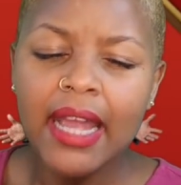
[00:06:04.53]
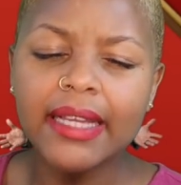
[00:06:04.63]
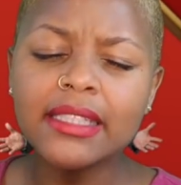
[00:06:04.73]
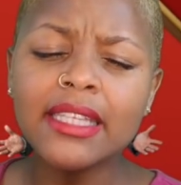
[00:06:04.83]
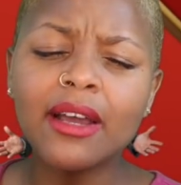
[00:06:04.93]

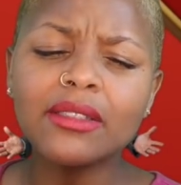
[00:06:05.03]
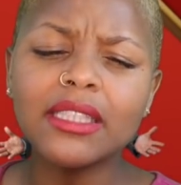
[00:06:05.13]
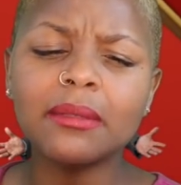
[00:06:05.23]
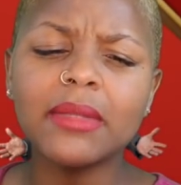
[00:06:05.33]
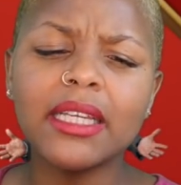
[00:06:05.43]
He
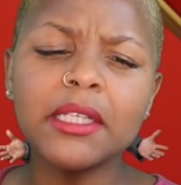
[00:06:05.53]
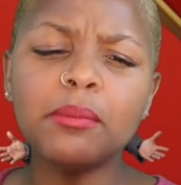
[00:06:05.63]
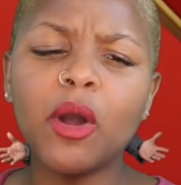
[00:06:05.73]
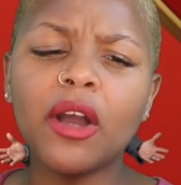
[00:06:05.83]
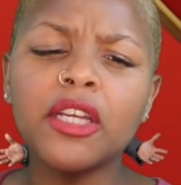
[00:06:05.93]
tells them that
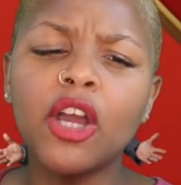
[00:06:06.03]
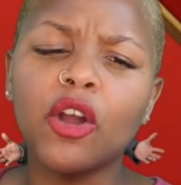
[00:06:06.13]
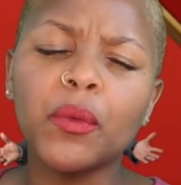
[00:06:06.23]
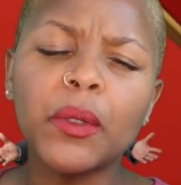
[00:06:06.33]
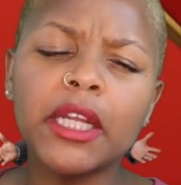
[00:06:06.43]
he bought
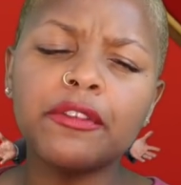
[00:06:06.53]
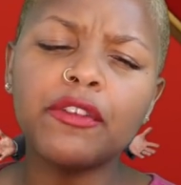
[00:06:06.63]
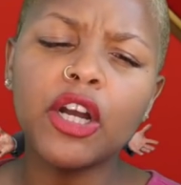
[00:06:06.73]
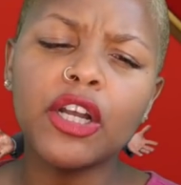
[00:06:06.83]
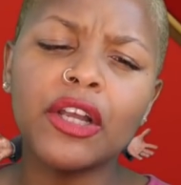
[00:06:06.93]
a ring
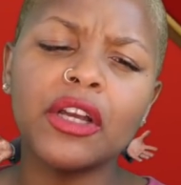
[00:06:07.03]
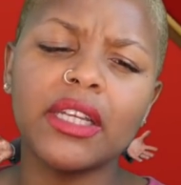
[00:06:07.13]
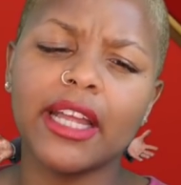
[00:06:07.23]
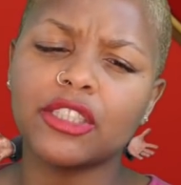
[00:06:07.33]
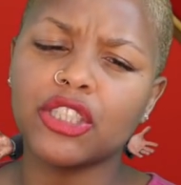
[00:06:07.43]
for a
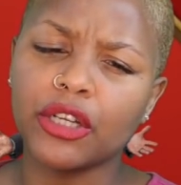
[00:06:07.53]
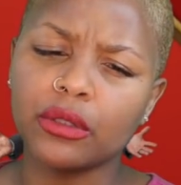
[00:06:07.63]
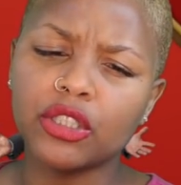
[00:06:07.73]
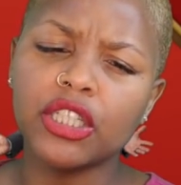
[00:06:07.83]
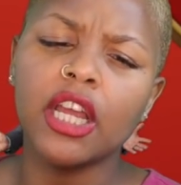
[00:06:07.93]
girl at
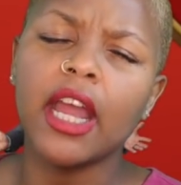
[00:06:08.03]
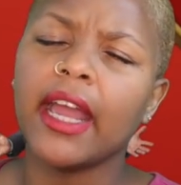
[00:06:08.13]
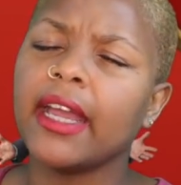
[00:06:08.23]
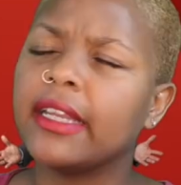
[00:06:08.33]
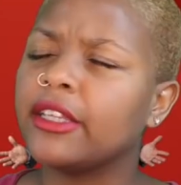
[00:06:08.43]
church
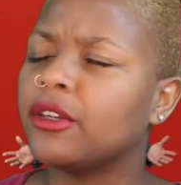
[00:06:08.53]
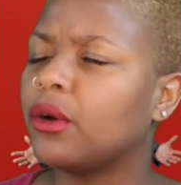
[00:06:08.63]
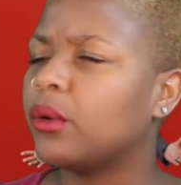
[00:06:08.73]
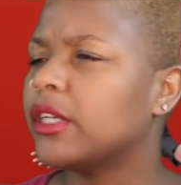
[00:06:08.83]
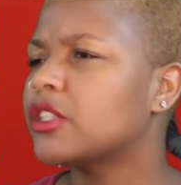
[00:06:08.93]
and,
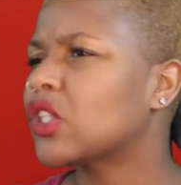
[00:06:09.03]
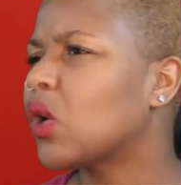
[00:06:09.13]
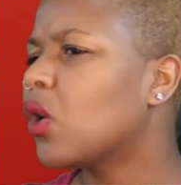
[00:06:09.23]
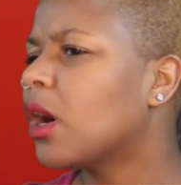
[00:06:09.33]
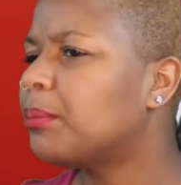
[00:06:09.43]
he
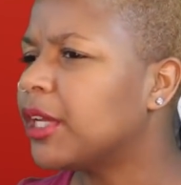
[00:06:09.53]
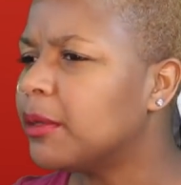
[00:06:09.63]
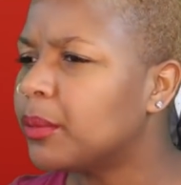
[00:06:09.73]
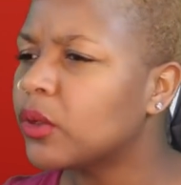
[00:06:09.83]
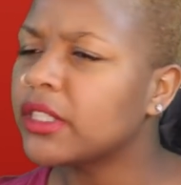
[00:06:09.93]
told her
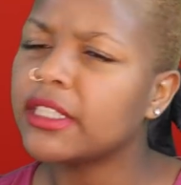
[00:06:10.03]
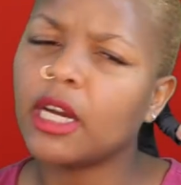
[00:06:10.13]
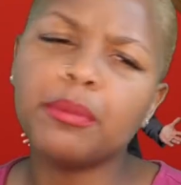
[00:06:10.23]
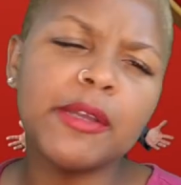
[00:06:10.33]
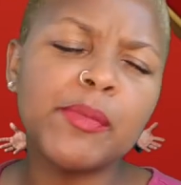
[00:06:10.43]
people and
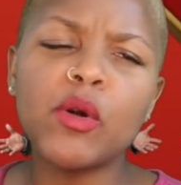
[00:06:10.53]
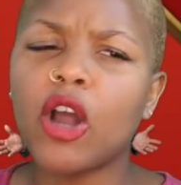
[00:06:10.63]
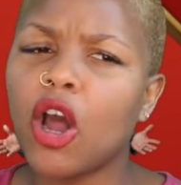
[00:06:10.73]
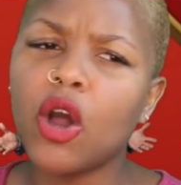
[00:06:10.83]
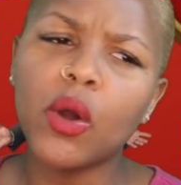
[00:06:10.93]
her people
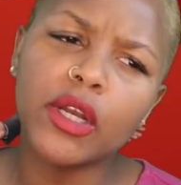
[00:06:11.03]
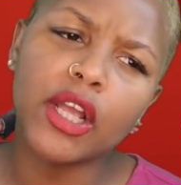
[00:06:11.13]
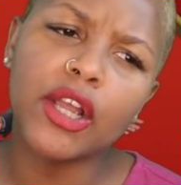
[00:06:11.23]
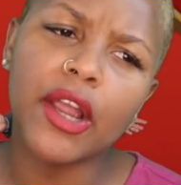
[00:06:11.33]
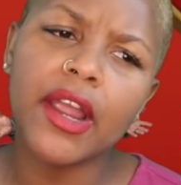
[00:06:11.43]
called
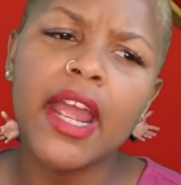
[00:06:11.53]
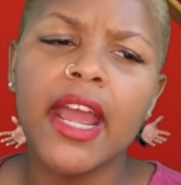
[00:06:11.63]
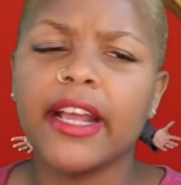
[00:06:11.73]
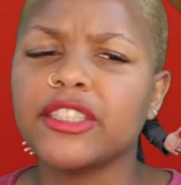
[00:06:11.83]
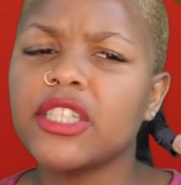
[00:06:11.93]
her
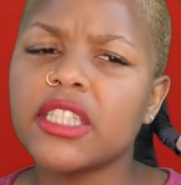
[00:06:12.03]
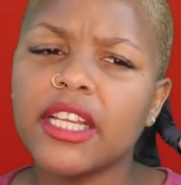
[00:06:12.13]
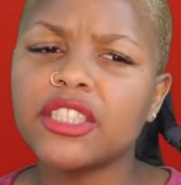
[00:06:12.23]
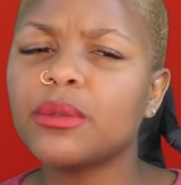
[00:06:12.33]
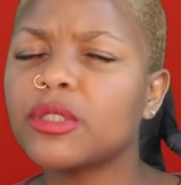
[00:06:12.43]
and she
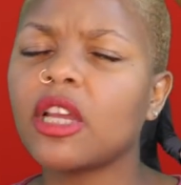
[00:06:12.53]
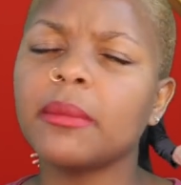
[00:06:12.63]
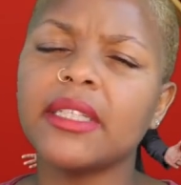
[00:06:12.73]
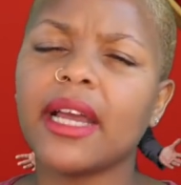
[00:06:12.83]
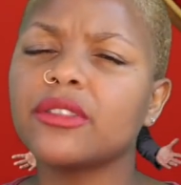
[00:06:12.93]
said she was
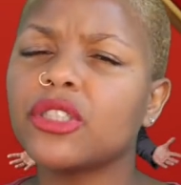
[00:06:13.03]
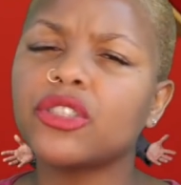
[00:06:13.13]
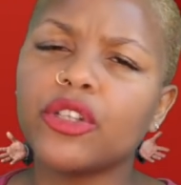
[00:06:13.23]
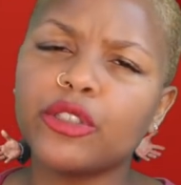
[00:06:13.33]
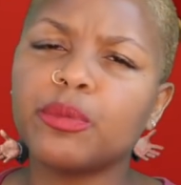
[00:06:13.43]
coming down to
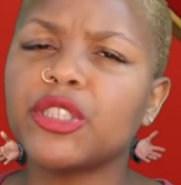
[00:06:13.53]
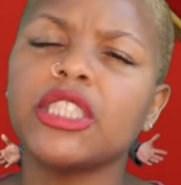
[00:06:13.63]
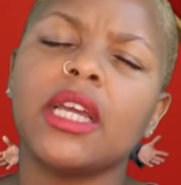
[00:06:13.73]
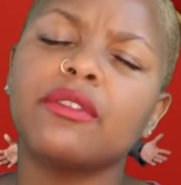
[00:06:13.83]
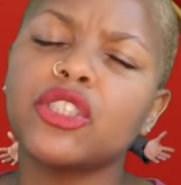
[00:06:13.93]
the church, but
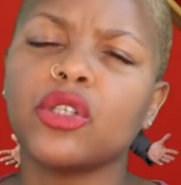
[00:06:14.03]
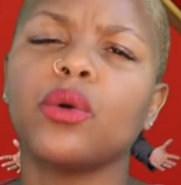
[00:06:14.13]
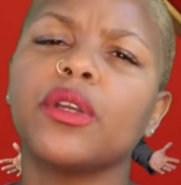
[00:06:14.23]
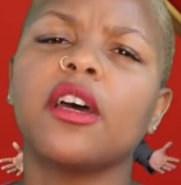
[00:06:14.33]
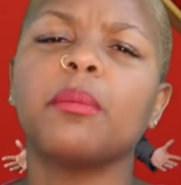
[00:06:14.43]
she never
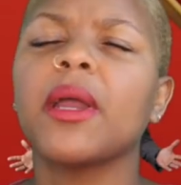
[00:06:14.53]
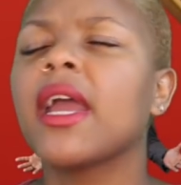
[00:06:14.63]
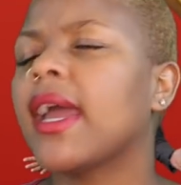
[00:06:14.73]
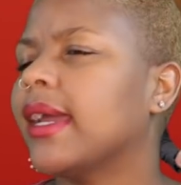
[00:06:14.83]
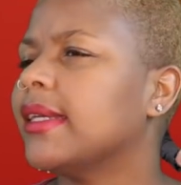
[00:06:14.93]
showed up,
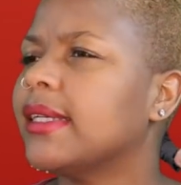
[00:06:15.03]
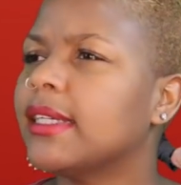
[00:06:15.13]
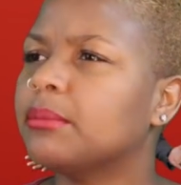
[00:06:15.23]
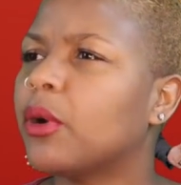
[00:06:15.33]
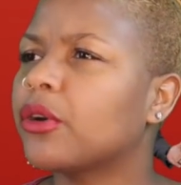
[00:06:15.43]
and
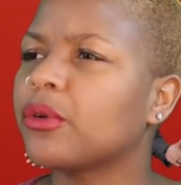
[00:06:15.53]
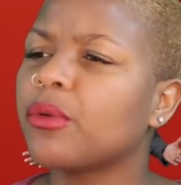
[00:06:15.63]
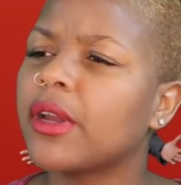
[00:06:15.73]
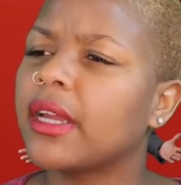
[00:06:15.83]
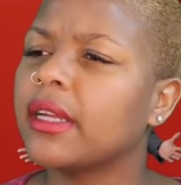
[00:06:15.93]
he had bought
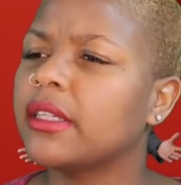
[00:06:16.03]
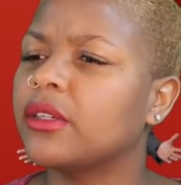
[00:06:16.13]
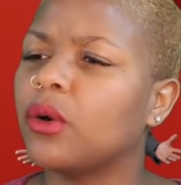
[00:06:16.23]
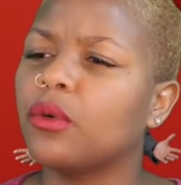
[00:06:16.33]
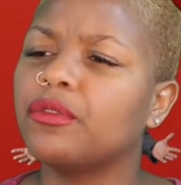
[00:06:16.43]
a ring,
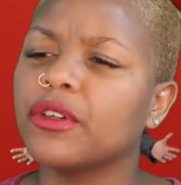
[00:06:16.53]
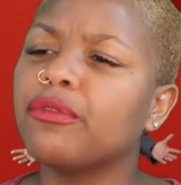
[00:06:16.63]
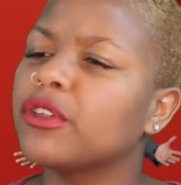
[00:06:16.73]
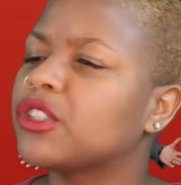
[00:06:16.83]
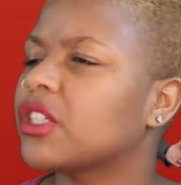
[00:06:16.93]

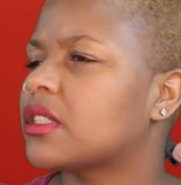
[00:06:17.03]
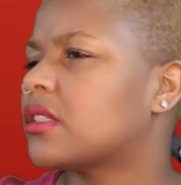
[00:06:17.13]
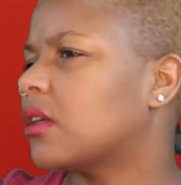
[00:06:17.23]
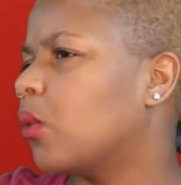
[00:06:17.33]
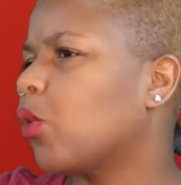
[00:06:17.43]
for
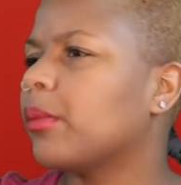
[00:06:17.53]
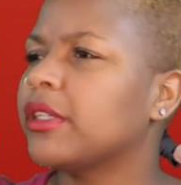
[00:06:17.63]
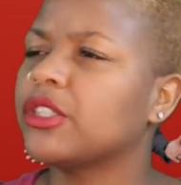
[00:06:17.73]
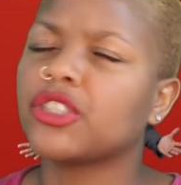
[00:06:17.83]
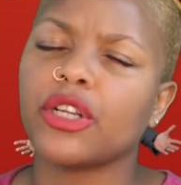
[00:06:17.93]
just a
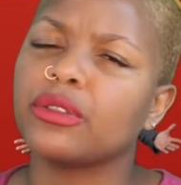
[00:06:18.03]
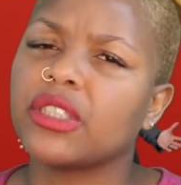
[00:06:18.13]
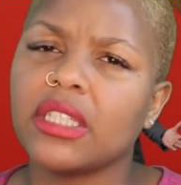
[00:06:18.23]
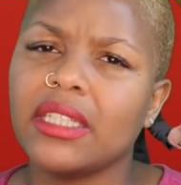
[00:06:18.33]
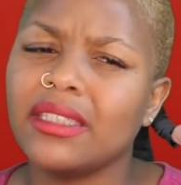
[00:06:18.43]
woman in church
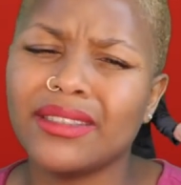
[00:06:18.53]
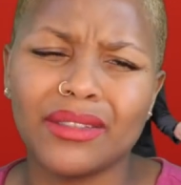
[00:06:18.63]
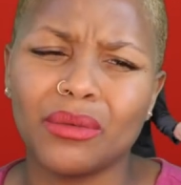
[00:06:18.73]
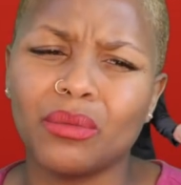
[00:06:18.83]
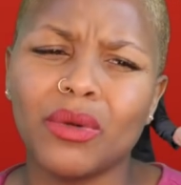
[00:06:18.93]
that
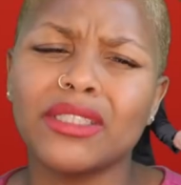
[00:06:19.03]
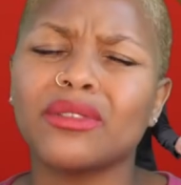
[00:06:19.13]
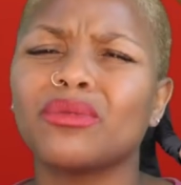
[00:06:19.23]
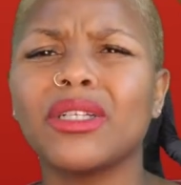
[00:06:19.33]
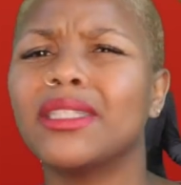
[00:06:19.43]
he,
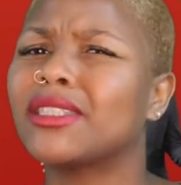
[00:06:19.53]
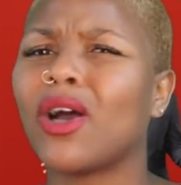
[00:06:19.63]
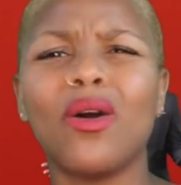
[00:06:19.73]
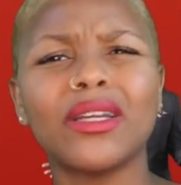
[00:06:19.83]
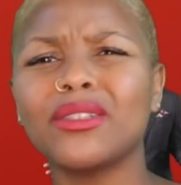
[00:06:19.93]
wasn't really
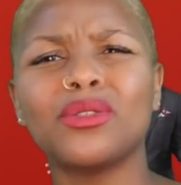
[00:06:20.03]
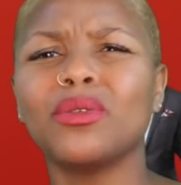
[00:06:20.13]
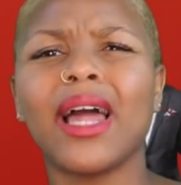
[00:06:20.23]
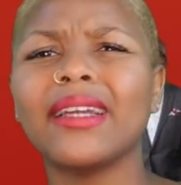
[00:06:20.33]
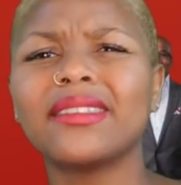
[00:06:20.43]
talking
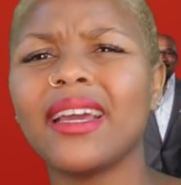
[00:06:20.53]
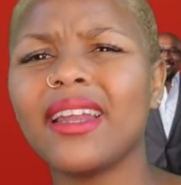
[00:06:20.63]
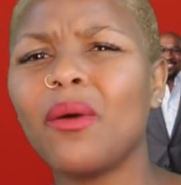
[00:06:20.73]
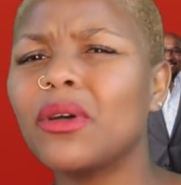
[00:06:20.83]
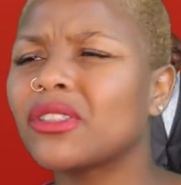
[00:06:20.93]
to like
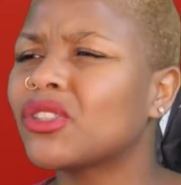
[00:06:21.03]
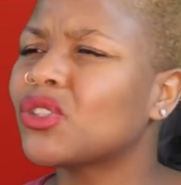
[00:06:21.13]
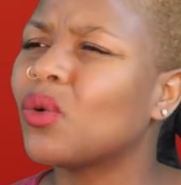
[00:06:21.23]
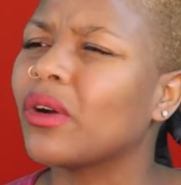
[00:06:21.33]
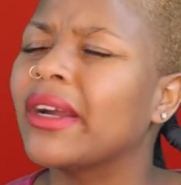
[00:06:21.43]
that. I wasn't
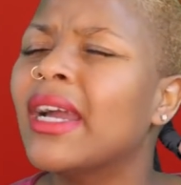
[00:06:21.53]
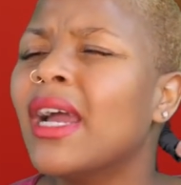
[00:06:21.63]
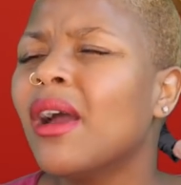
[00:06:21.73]
sure.